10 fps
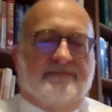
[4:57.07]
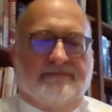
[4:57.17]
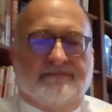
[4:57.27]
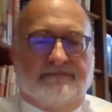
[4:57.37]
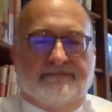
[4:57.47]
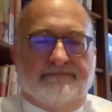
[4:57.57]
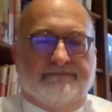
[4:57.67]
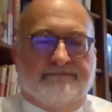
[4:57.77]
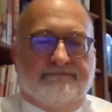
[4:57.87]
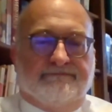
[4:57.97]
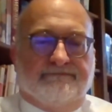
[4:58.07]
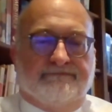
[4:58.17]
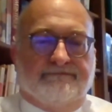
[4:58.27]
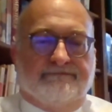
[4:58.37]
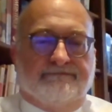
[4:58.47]

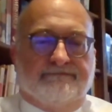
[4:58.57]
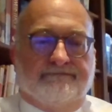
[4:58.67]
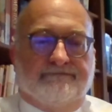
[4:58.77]
(silence)